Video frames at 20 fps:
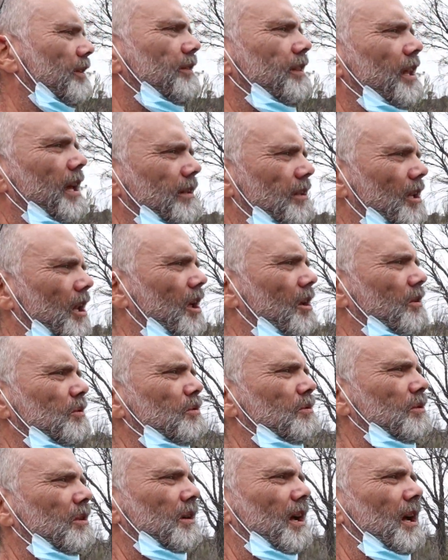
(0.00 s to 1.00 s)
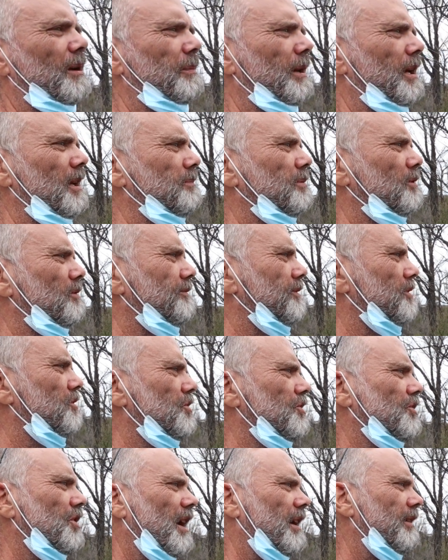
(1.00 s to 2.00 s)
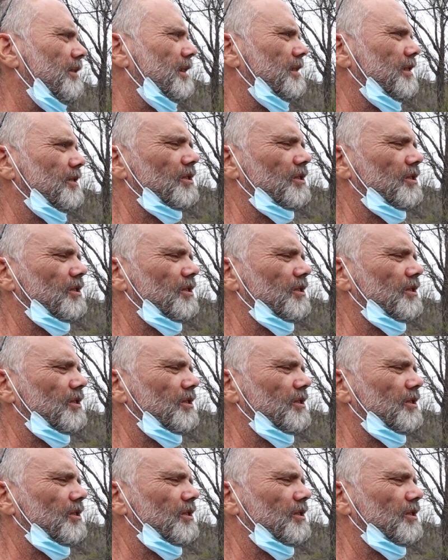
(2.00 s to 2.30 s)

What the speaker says: to thank the local Noongar people for sharing